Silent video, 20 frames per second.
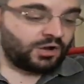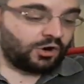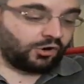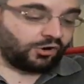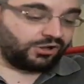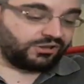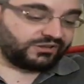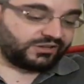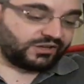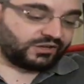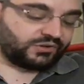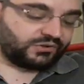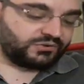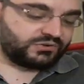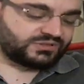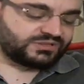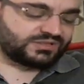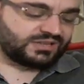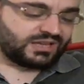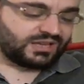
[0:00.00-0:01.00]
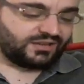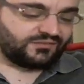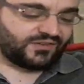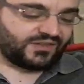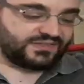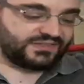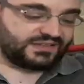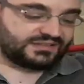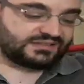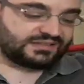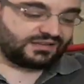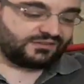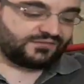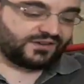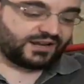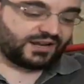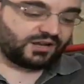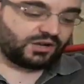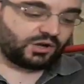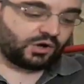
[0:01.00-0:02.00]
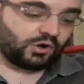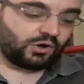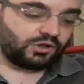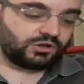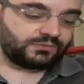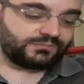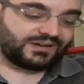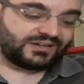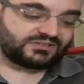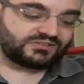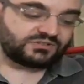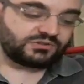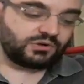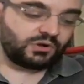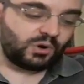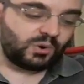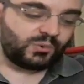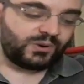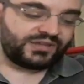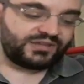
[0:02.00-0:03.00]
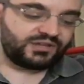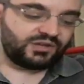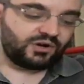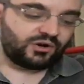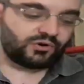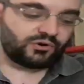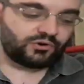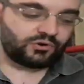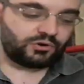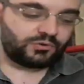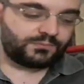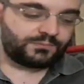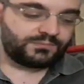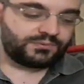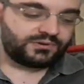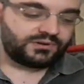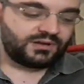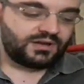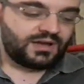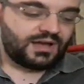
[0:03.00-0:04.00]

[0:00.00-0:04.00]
All the goods, even the silver and gold, must go with your group.